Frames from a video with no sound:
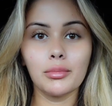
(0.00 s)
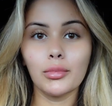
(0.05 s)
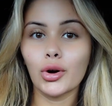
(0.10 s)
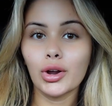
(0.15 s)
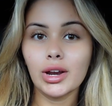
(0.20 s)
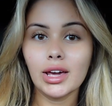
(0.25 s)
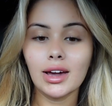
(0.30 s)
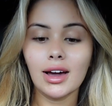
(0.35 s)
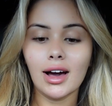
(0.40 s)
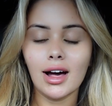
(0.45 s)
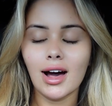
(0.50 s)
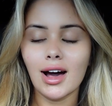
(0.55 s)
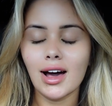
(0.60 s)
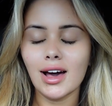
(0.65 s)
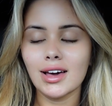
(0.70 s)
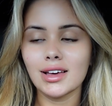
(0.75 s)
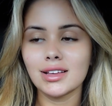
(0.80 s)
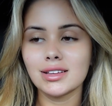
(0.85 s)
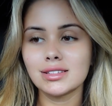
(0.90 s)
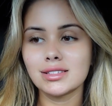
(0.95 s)
Morning
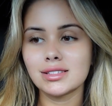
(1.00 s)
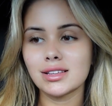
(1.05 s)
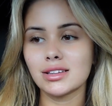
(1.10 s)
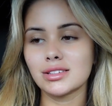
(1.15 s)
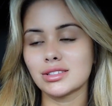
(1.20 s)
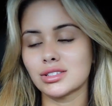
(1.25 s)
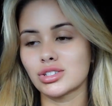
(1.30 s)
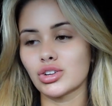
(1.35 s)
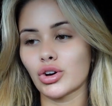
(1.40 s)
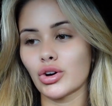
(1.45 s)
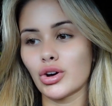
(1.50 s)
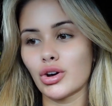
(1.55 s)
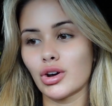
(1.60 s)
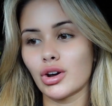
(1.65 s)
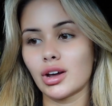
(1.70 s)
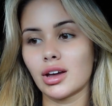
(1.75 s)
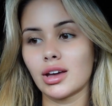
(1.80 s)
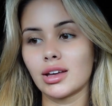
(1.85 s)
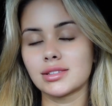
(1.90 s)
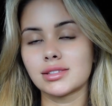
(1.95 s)
guys, so
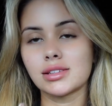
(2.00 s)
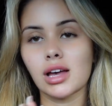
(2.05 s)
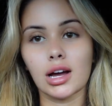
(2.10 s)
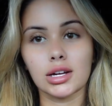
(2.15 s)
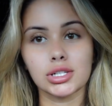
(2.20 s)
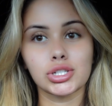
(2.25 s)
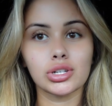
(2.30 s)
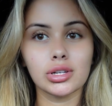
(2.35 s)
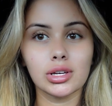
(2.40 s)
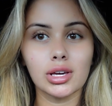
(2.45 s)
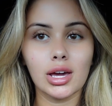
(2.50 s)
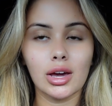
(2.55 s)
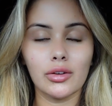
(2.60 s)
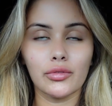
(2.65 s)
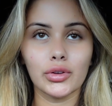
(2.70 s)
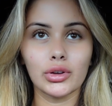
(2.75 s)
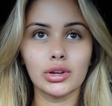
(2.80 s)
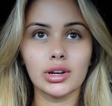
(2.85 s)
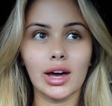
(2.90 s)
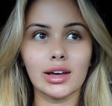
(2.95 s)
it's actually a
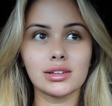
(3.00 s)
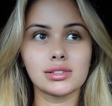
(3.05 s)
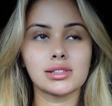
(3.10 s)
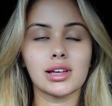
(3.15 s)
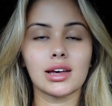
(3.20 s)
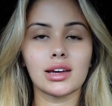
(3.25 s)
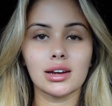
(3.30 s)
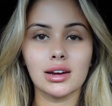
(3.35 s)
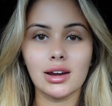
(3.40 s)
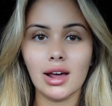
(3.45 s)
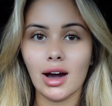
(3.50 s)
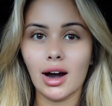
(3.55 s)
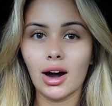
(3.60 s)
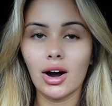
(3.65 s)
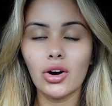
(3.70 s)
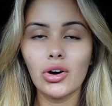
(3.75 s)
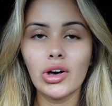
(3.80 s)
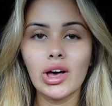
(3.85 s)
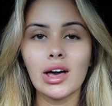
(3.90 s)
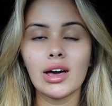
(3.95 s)
few days later
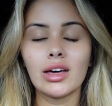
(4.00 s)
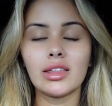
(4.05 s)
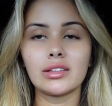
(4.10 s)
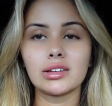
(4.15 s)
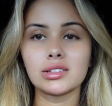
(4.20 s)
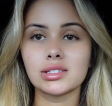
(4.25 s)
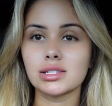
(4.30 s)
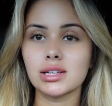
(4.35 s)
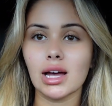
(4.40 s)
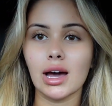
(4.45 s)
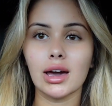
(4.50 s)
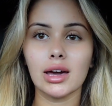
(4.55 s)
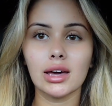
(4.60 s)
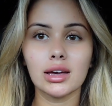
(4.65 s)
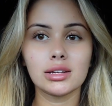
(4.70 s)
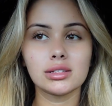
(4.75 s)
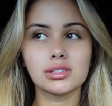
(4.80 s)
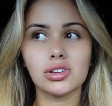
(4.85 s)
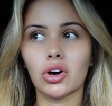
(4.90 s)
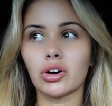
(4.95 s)
now. This day
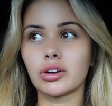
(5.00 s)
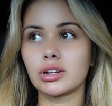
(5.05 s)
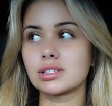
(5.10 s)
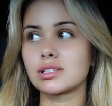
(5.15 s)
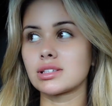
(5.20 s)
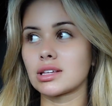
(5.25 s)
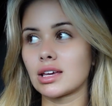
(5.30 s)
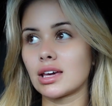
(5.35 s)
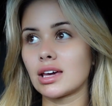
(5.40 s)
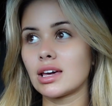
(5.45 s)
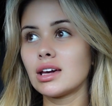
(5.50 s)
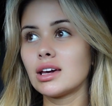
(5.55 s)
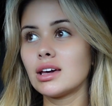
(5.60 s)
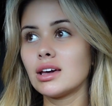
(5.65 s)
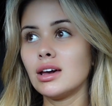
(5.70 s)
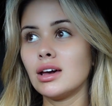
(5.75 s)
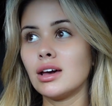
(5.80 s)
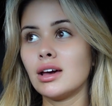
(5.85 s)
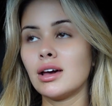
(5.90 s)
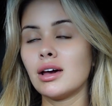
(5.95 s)
has
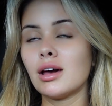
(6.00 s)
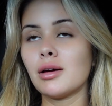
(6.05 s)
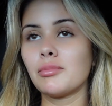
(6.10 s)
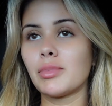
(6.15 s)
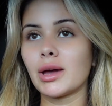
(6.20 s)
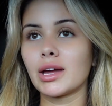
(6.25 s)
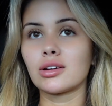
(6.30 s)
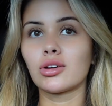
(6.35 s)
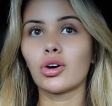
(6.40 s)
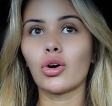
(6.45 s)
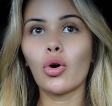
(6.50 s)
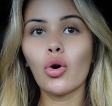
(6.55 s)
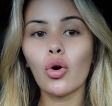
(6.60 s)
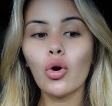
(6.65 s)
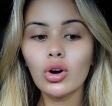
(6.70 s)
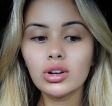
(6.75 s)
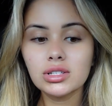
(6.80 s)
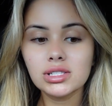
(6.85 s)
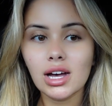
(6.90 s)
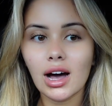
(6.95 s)
honestly been
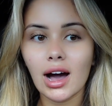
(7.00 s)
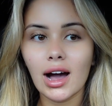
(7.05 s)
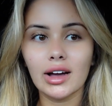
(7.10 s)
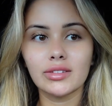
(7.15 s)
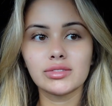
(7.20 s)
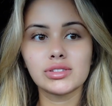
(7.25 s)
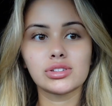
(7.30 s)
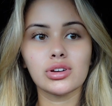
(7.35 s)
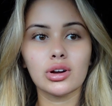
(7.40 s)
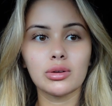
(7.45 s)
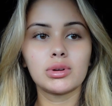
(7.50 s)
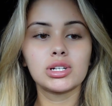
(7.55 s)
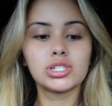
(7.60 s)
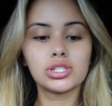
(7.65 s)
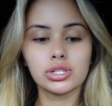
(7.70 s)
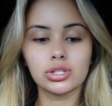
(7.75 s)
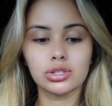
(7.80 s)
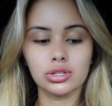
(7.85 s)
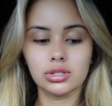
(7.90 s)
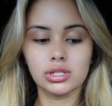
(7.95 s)
cooked. I have so much
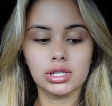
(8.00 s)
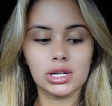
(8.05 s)
to do